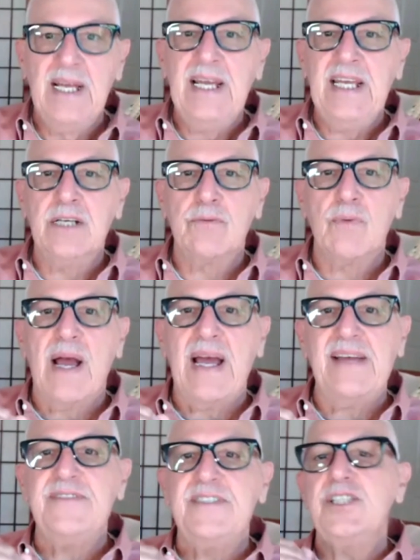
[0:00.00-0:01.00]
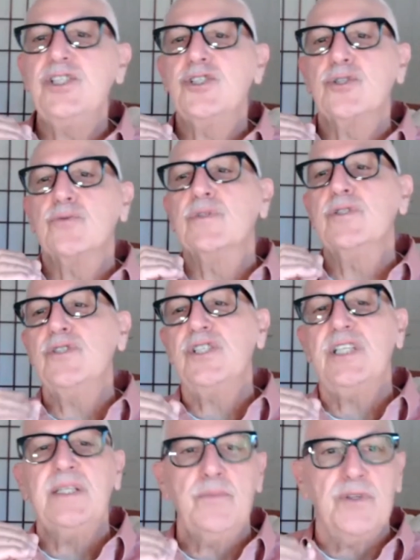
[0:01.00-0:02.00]
He arrived in
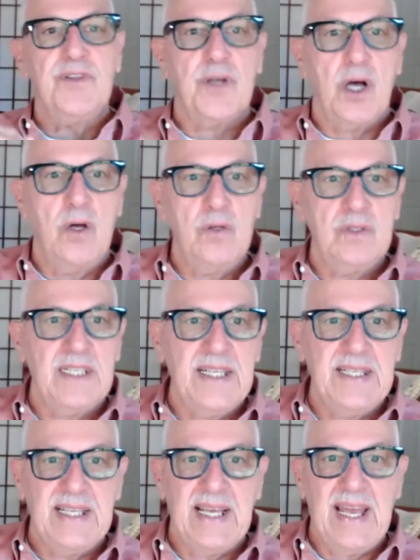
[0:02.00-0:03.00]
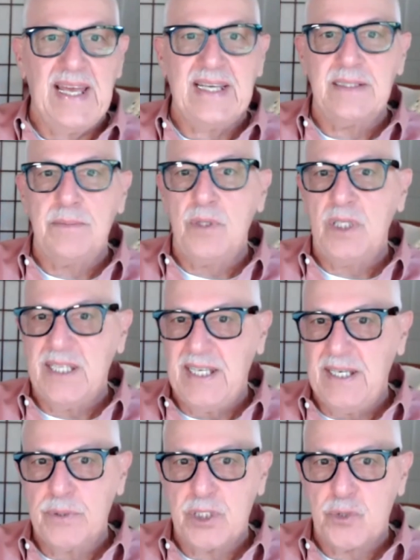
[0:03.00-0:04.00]
Jerusalem with only the animal he
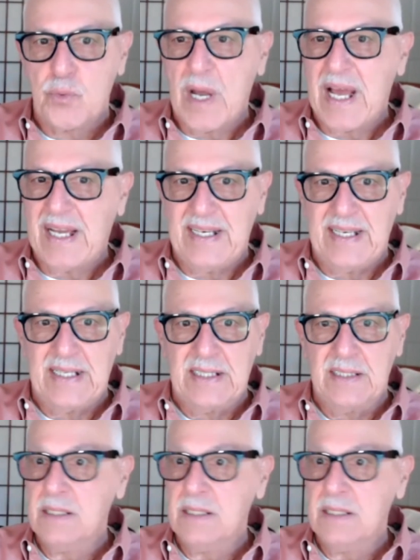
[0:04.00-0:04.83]
was riding,